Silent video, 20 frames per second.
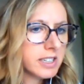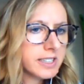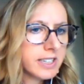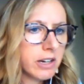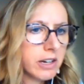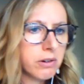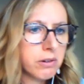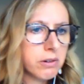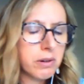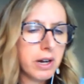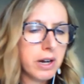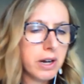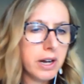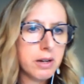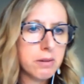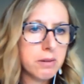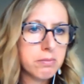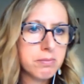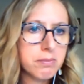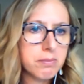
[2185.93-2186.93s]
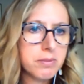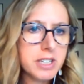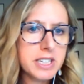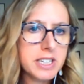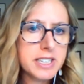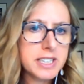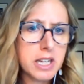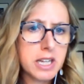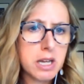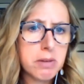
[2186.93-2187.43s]
So
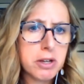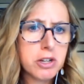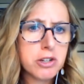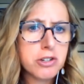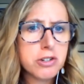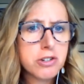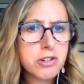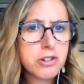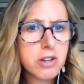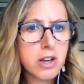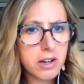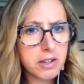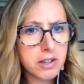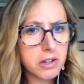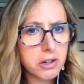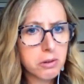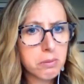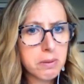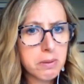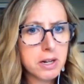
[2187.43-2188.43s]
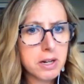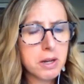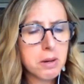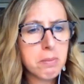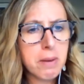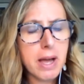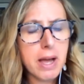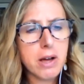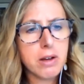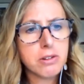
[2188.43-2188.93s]
Dean Samet, could you talk a little bit
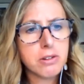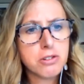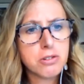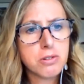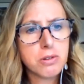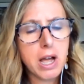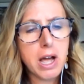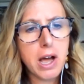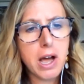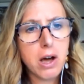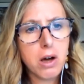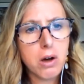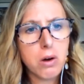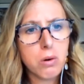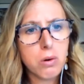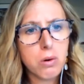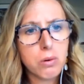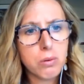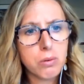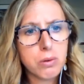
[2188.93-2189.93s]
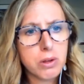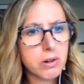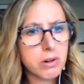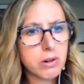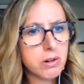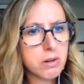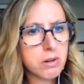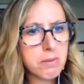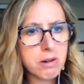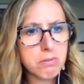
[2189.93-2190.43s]
about how,
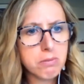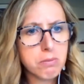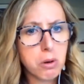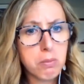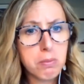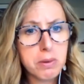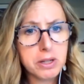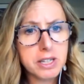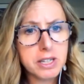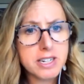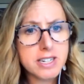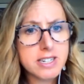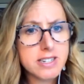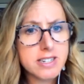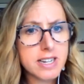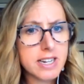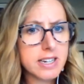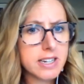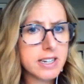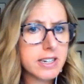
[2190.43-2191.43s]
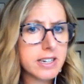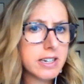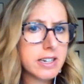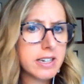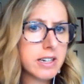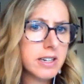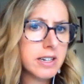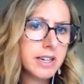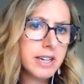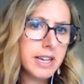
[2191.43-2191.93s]
mobility
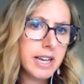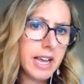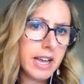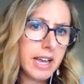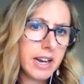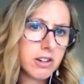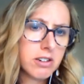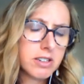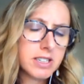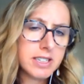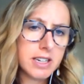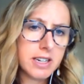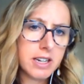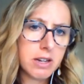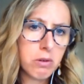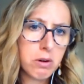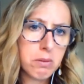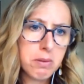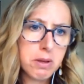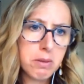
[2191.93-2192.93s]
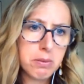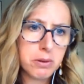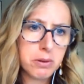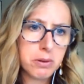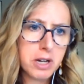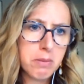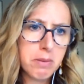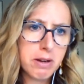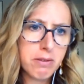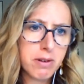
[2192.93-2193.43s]
data and understanding where people are
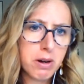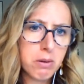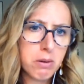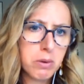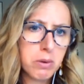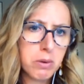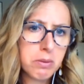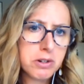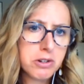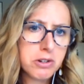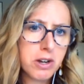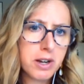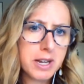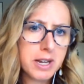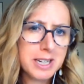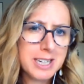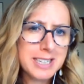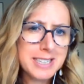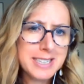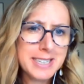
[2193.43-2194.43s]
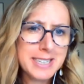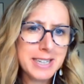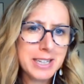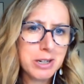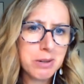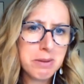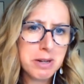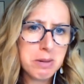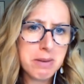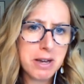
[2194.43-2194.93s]
coming from? We were talking just a
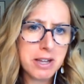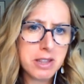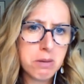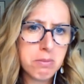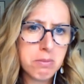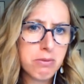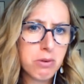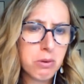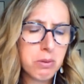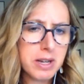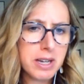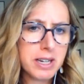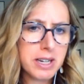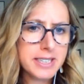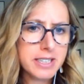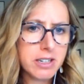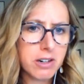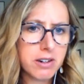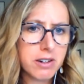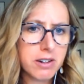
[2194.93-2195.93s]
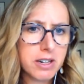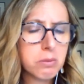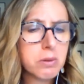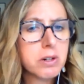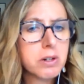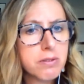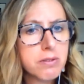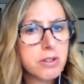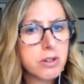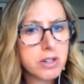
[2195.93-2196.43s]
little bit about that before we got started. I'm
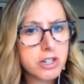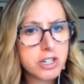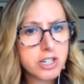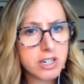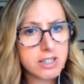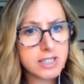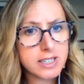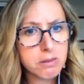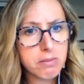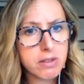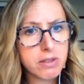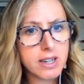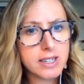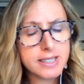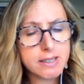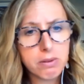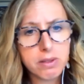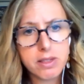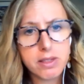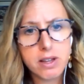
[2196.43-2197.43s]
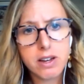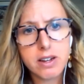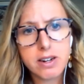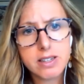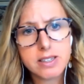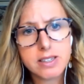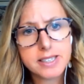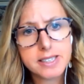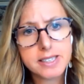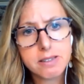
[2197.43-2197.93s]
wondering if you could share some thoughts with the
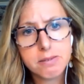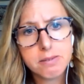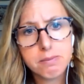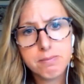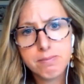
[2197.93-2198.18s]
audience.